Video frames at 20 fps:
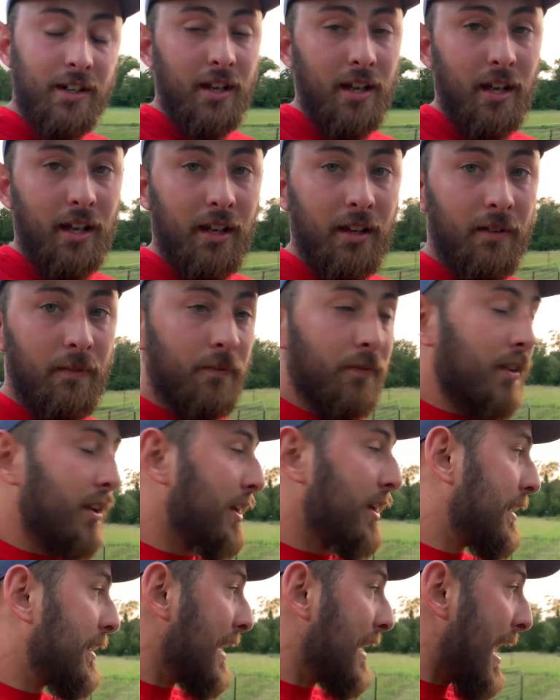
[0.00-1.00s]
day.
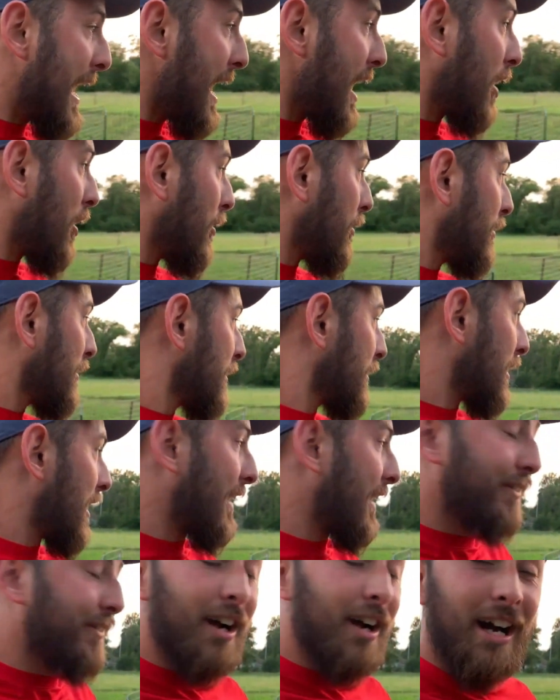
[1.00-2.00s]
Now
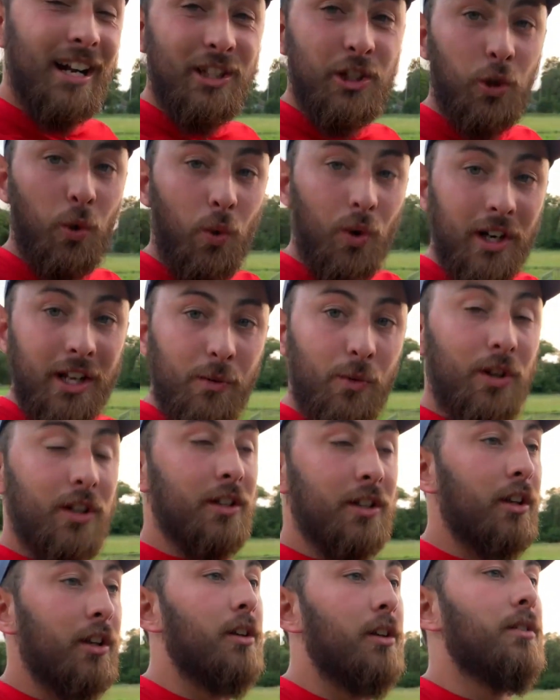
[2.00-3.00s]
I've got
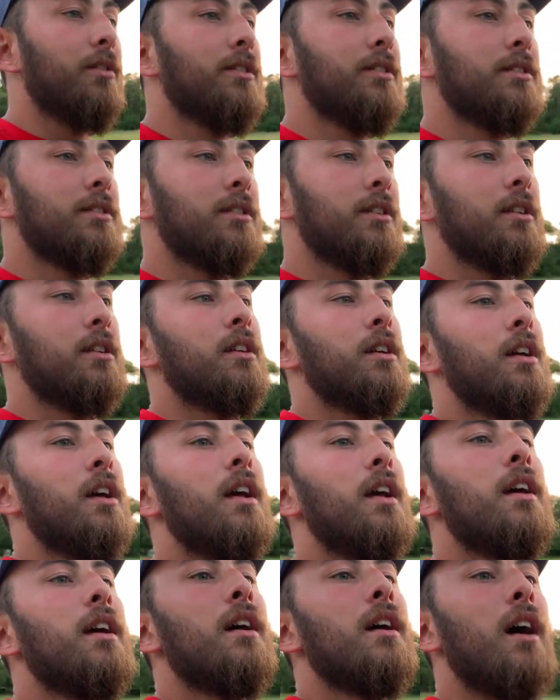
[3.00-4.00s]
21 goats.
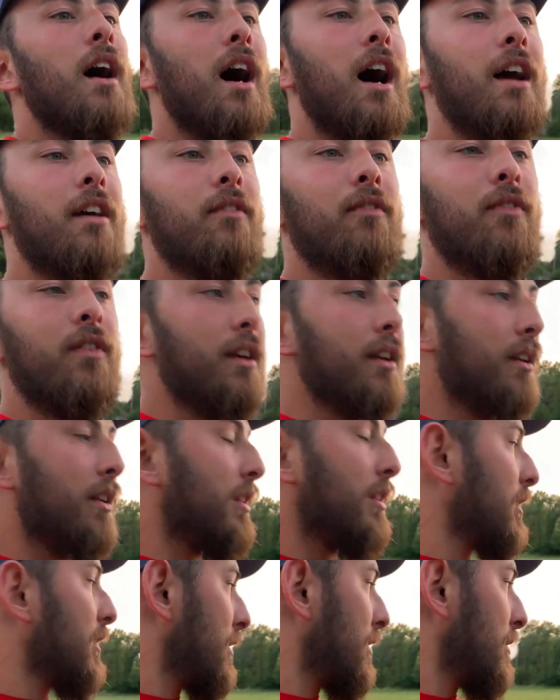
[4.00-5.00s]
I feed
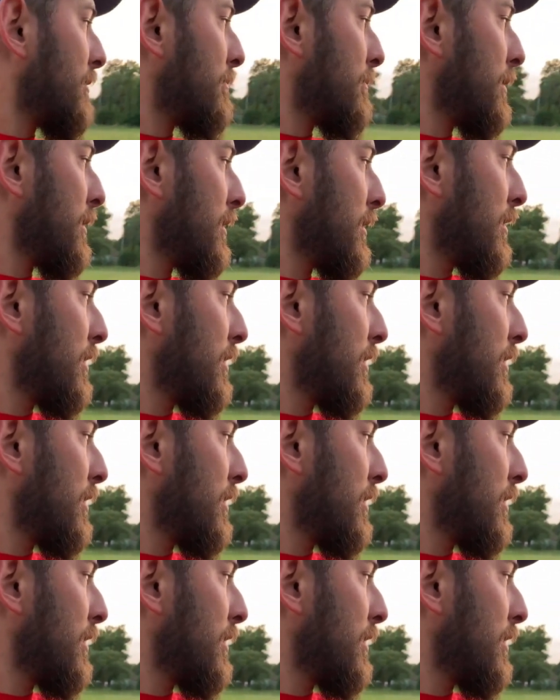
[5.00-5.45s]
them